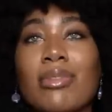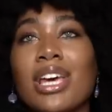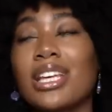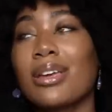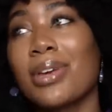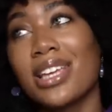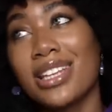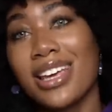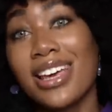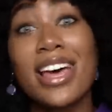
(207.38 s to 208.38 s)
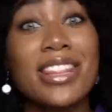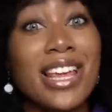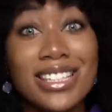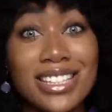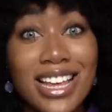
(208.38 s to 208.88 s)
Mayday, mayday.
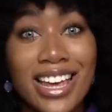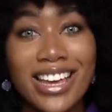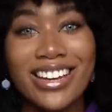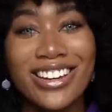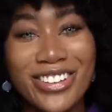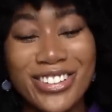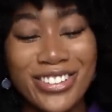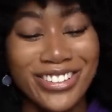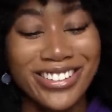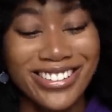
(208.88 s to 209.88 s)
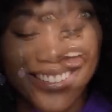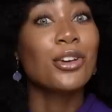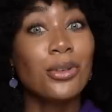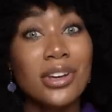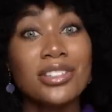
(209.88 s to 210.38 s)
That's a lie.
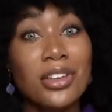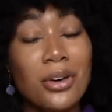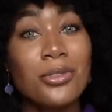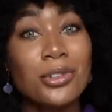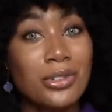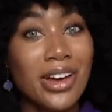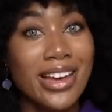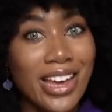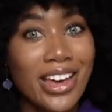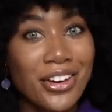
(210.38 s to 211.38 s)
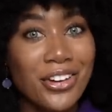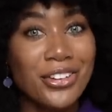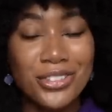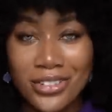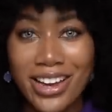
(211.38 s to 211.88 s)
Grease over dry
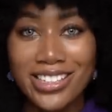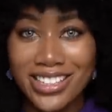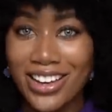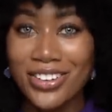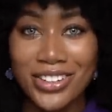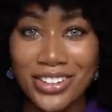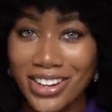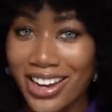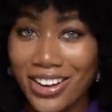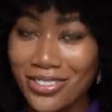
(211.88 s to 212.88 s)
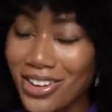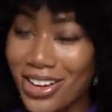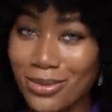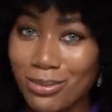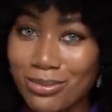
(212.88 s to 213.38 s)
hair dries out your hair,
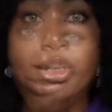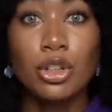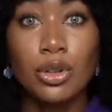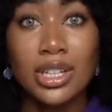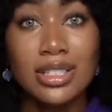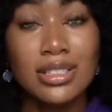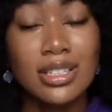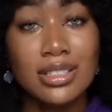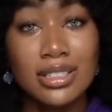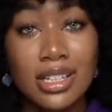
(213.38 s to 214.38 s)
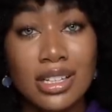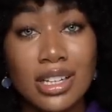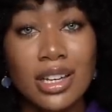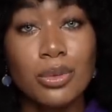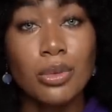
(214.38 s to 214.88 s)
fam. Grease to seal
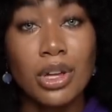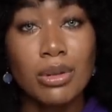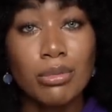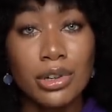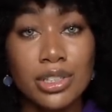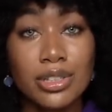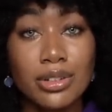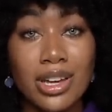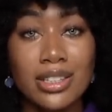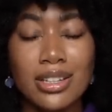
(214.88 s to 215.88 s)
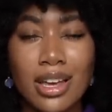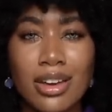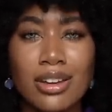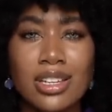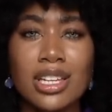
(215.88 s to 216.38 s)
in well-moisturized
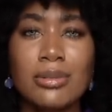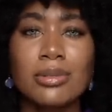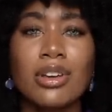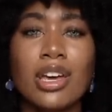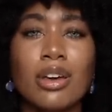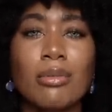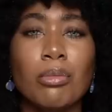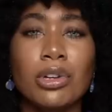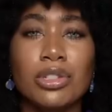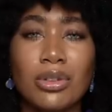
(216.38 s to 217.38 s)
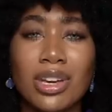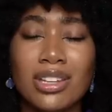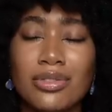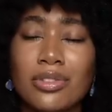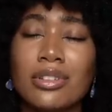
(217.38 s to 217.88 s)
hair keeps your hair
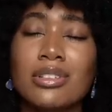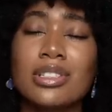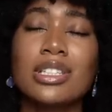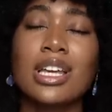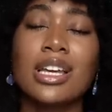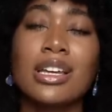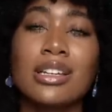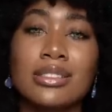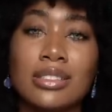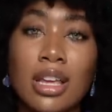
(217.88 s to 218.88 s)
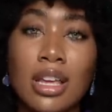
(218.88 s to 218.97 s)
moisturized for days,